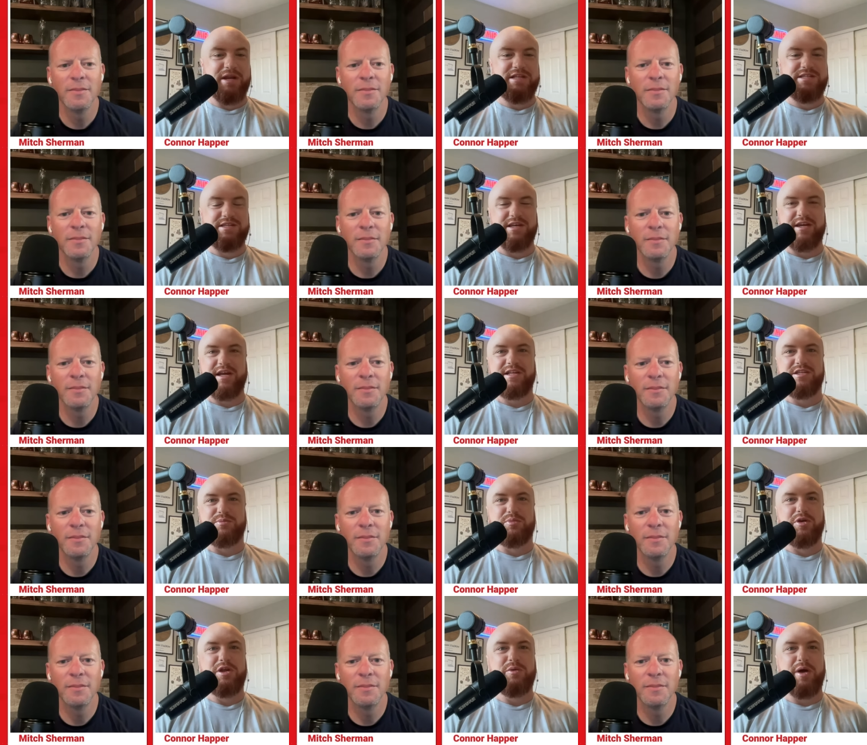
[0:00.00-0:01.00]
Speaker 1: but it's a it's
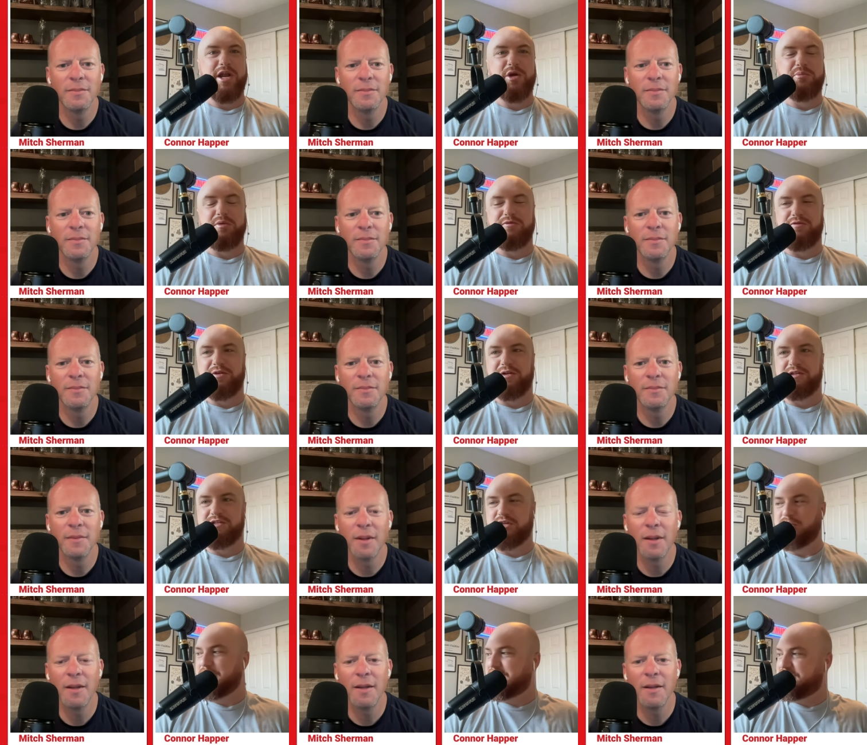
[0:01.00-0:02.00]
a pretty wide open field.
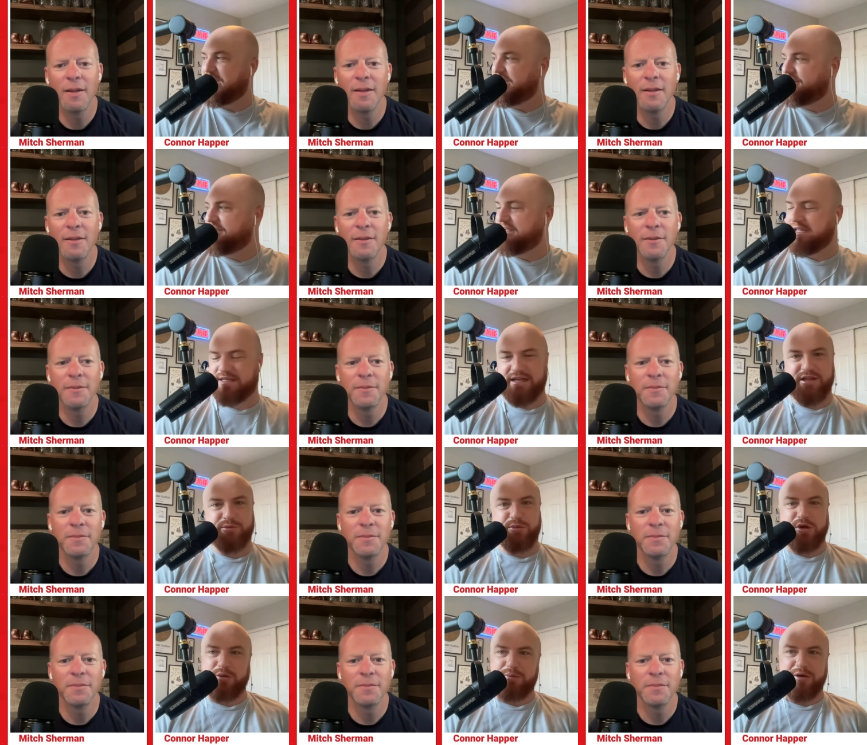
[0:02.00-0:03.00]
So I'm excited to get down
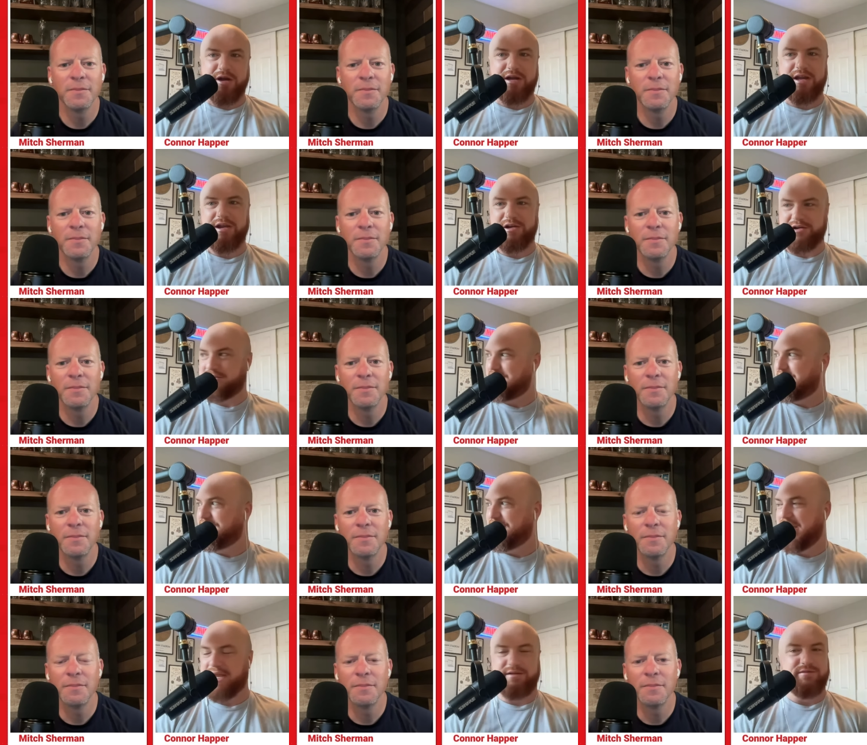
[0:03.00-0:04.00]
the ballpark here
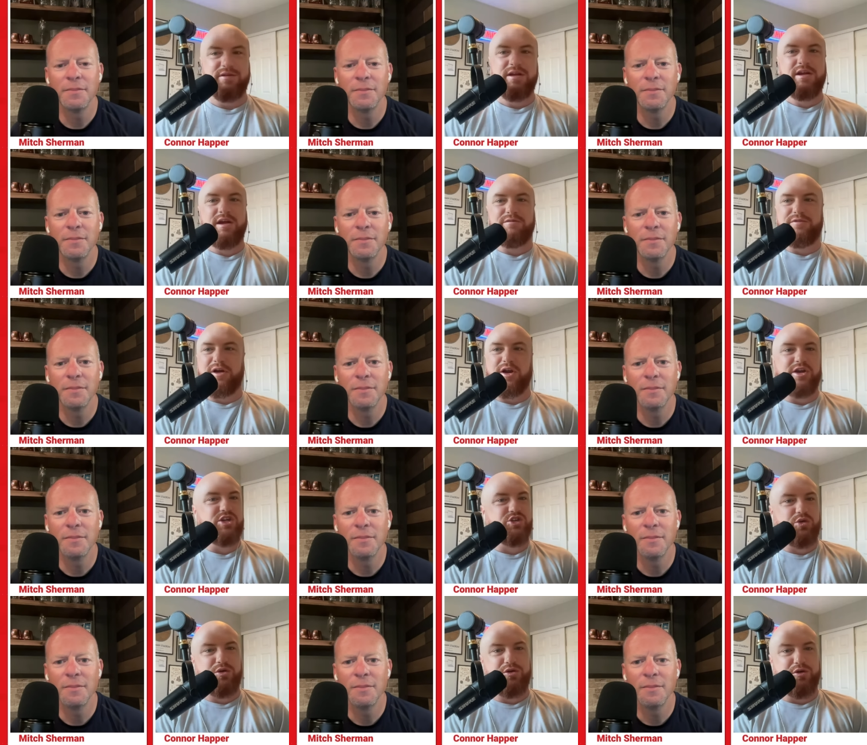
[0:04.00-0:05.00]
in like very
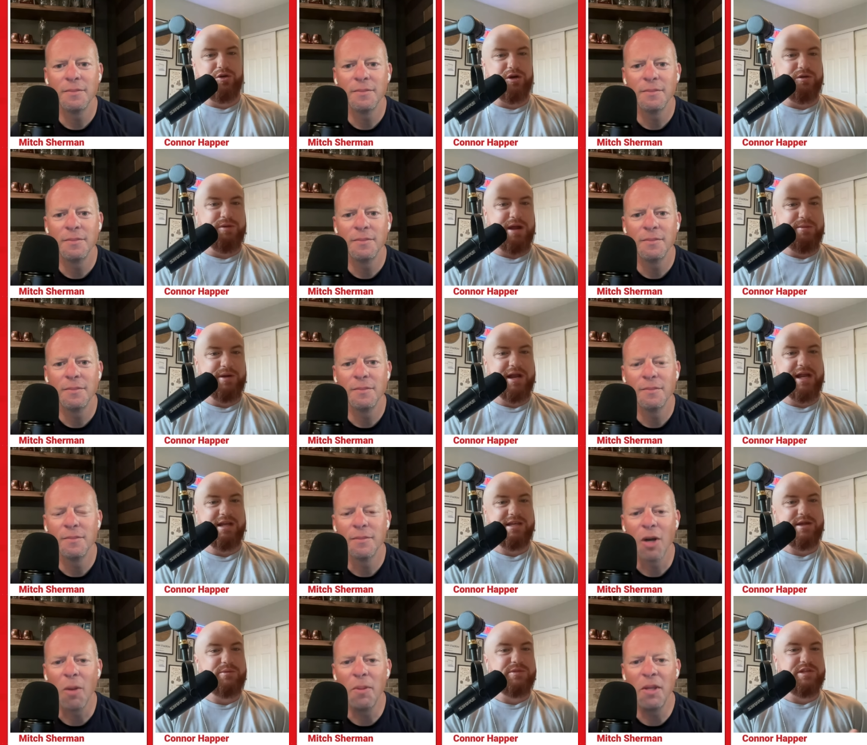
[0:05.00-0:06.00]
short order. Right when I
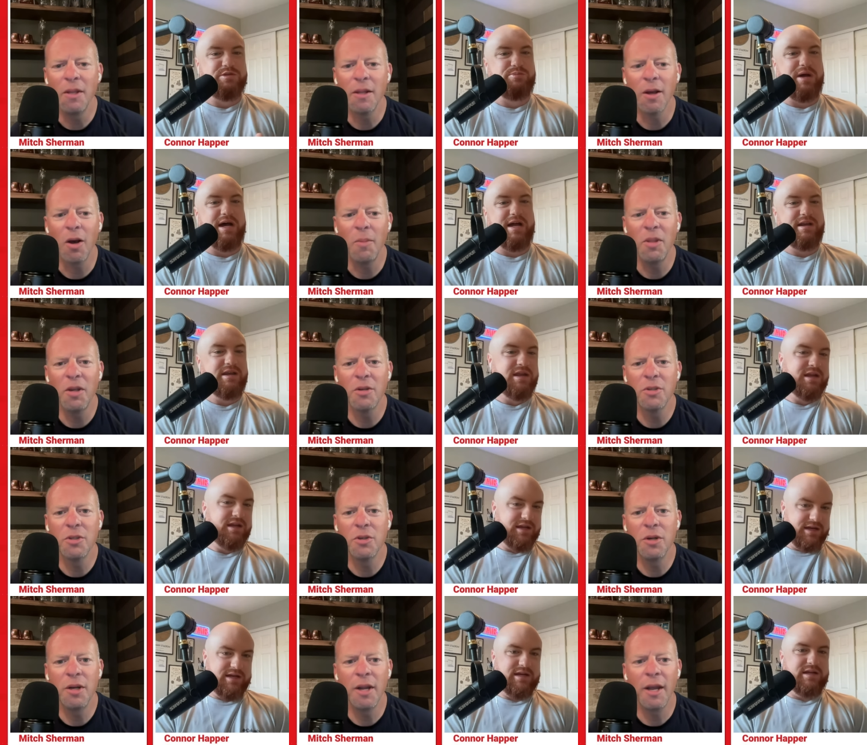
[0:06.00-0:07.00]
get,
Speaker 2: I'll be the, I'll be there
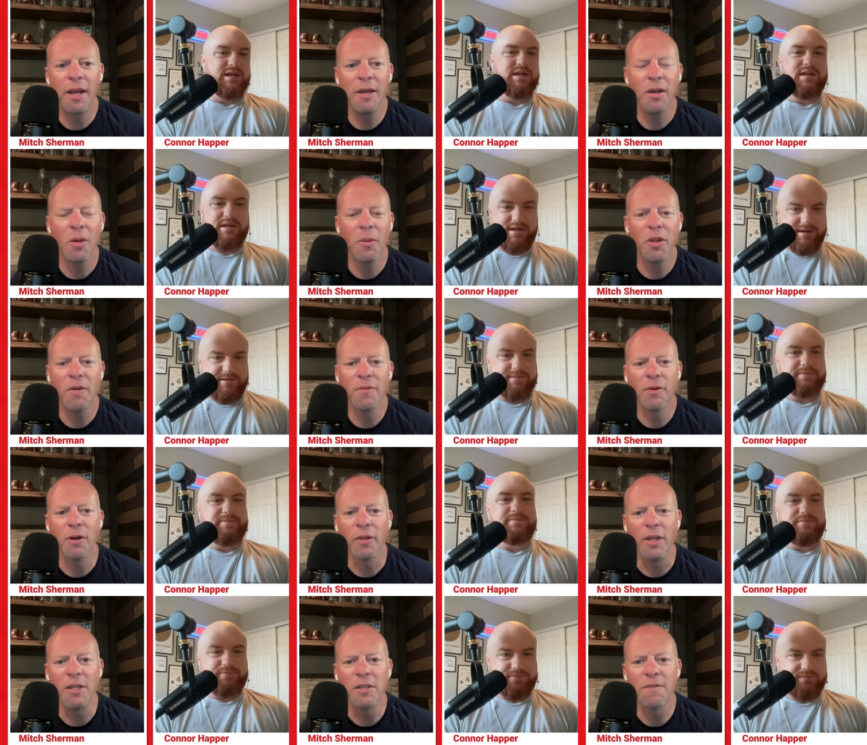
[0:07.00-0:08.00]
too today. I'll be there for
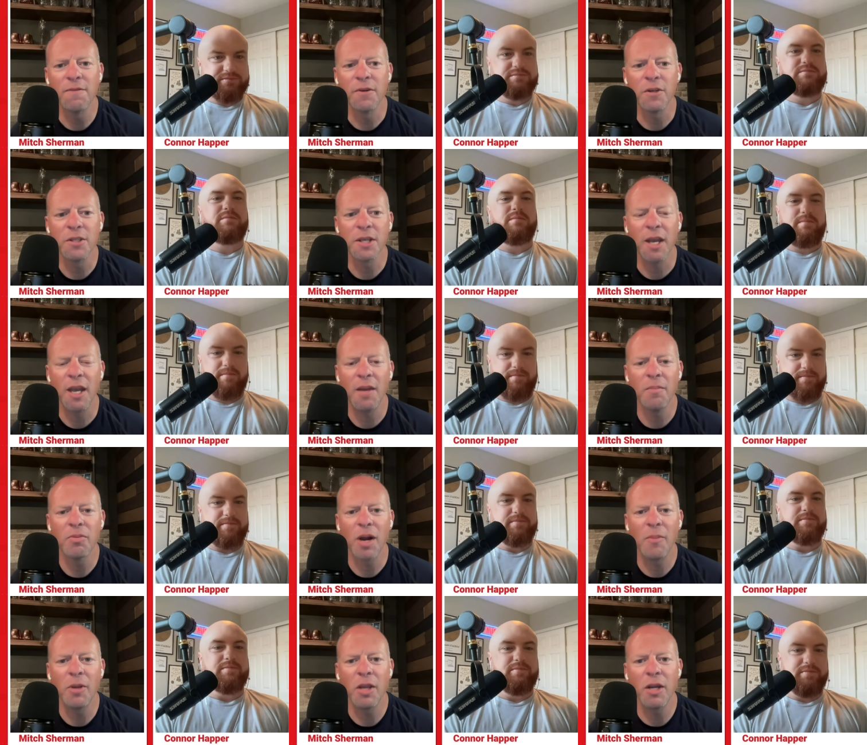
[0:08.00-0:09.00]
at least the first game.
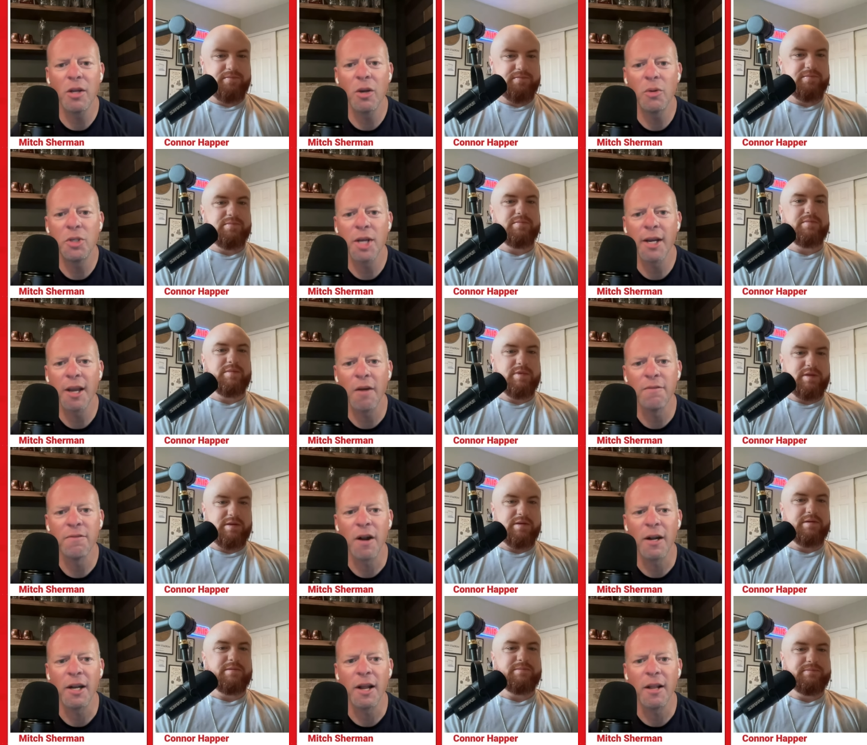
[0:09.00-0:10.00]
Probably going to go check out
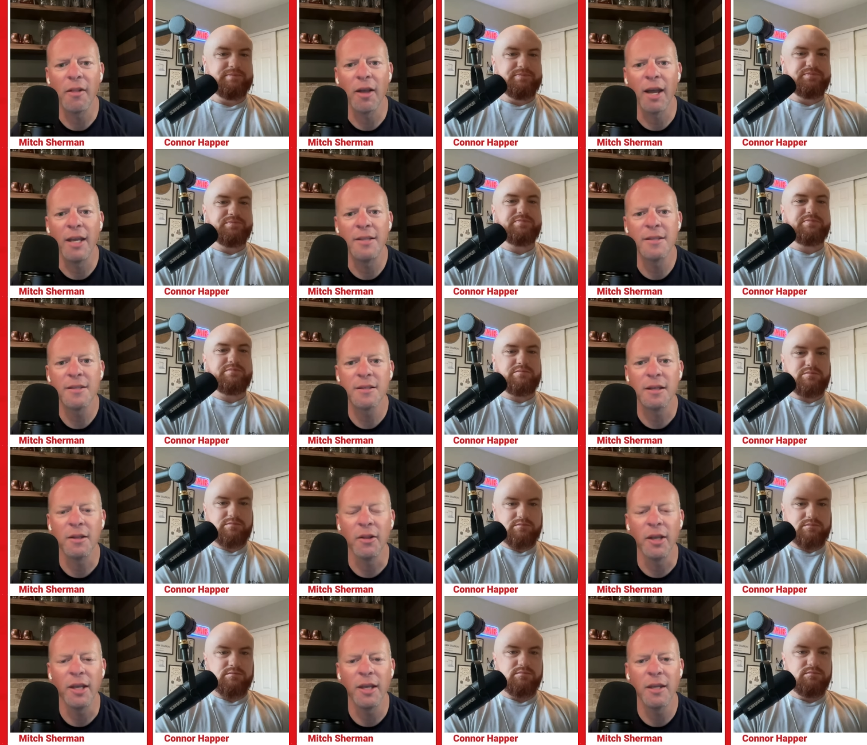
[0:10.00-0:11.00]
Friday Night Lights in
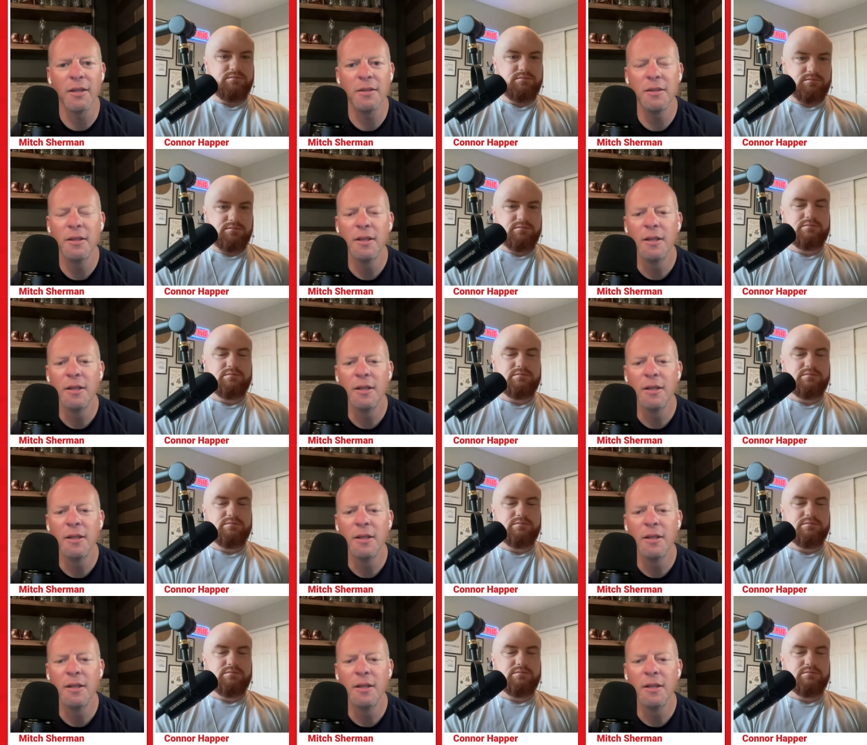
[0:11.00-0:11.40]
Lincoln